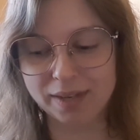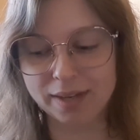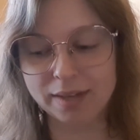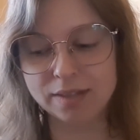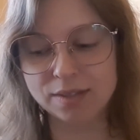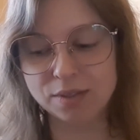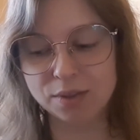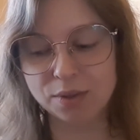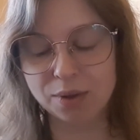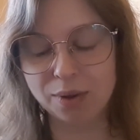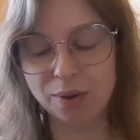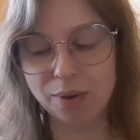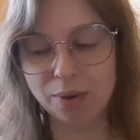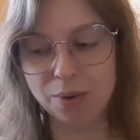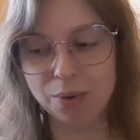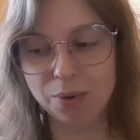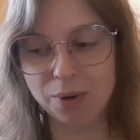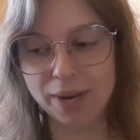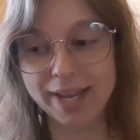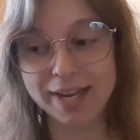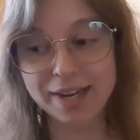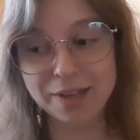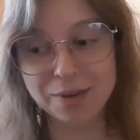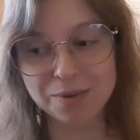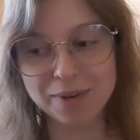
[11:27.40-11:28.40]

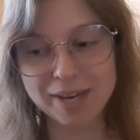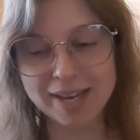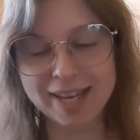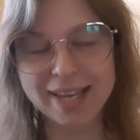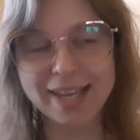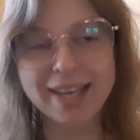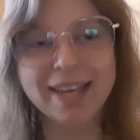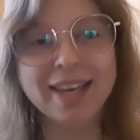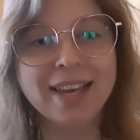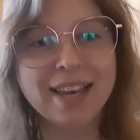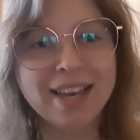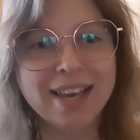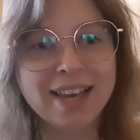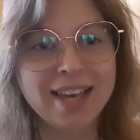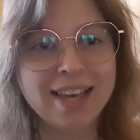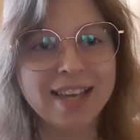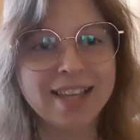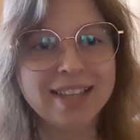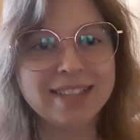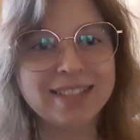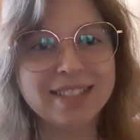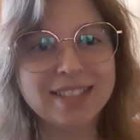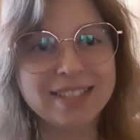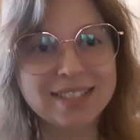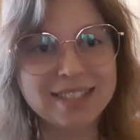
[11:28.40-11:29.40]
So anyway,
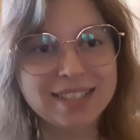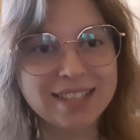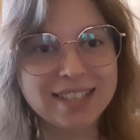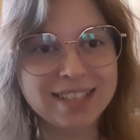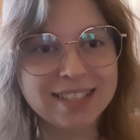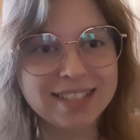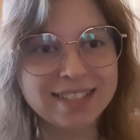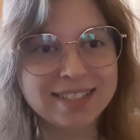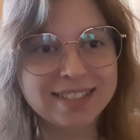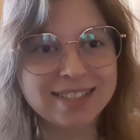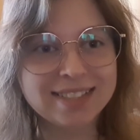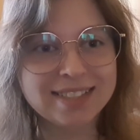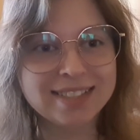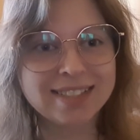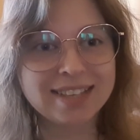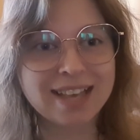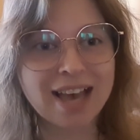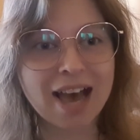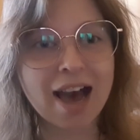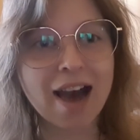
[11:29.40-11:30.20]
this is